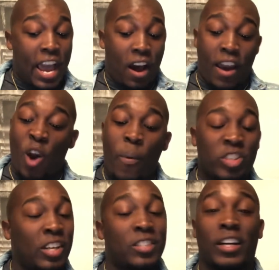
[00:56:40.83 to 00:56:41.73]
It
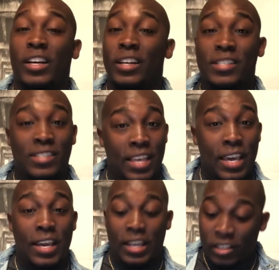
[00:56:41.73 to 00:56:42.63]
was just a good
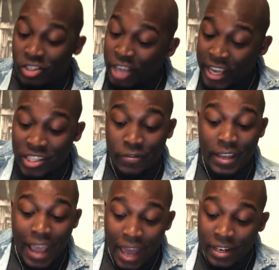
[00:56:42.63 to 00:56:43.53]
scene. Chasing
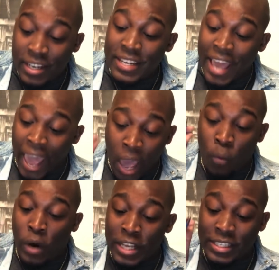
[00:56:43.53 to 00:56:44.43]
Reality,
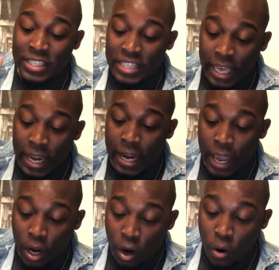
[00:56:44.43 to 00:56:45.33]
that was a scene
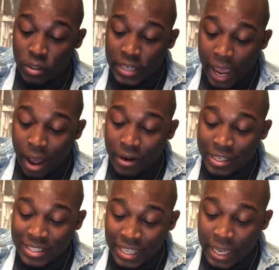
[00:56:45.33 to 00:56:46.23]
that goes down, a
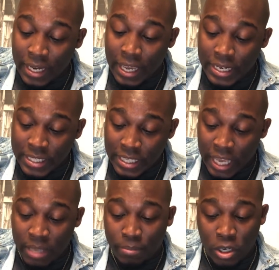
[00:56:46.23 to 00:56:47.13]
scene in the
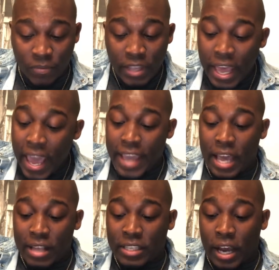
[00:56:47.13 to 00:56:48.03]
scene book. And
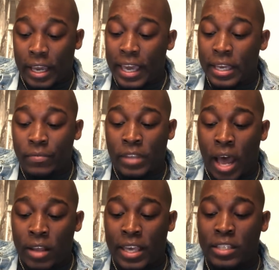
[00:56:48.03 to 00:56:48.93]
y'all talking, he
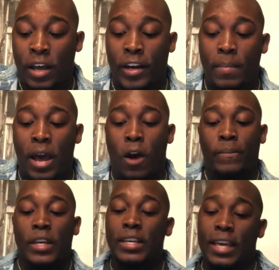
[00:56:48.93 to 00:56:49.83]
talking
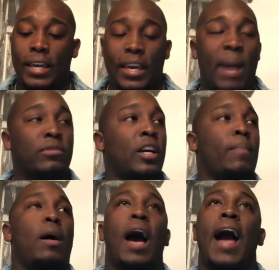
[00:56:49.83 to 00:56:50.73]
about, King Kane was talking
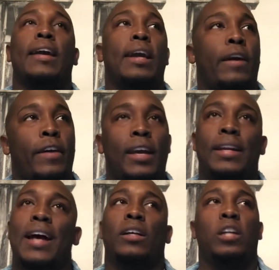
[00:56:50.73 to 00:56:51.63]
about, I carried
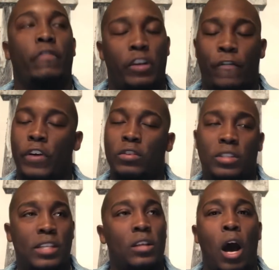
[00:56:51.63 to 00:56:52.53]
and I delivered the first
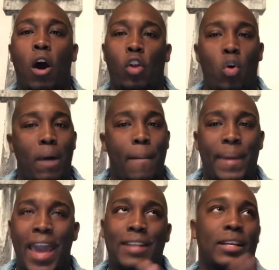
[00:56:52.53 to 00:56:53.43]
season all on my
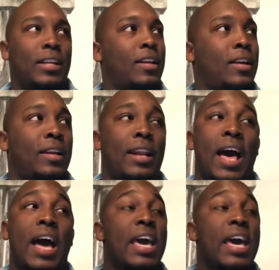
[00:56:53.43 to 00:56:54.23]
back, da-da-da-da-da-da.